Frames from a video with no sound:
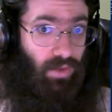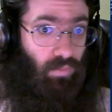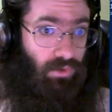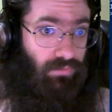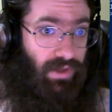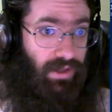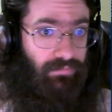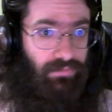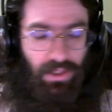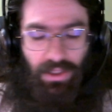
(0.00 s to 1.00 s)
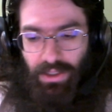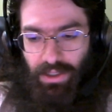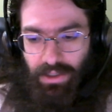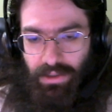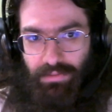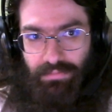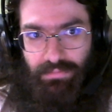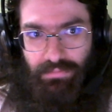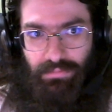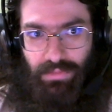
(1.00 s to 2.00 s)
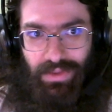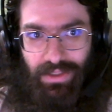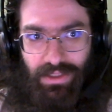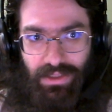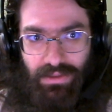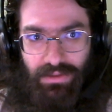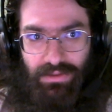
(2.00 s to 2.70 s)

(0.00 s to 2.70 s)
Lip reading: 105. The